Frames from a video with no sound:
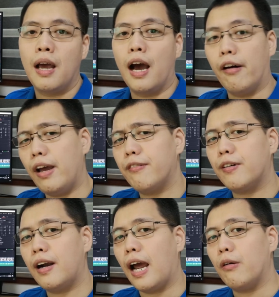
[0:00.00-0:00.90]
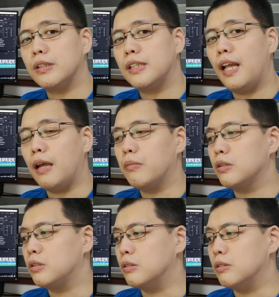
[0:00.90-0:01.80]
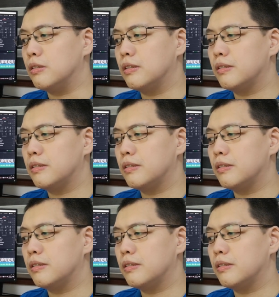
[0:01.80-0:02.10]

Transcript: However, I wasn't able to